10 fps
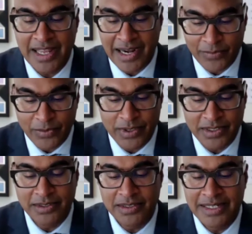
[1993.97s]

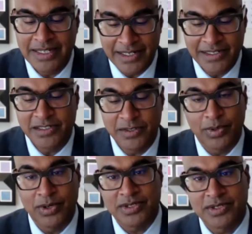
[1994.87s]
every indigent
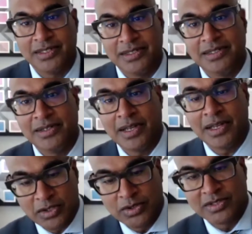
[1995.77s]
person
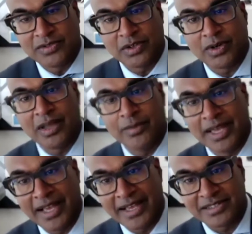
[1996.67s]
accused of a crime
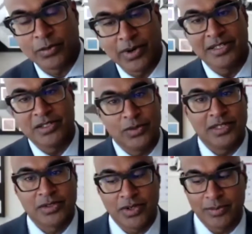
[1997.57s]
has the right to an
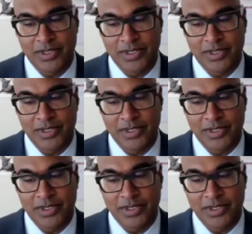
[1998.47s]
attorney.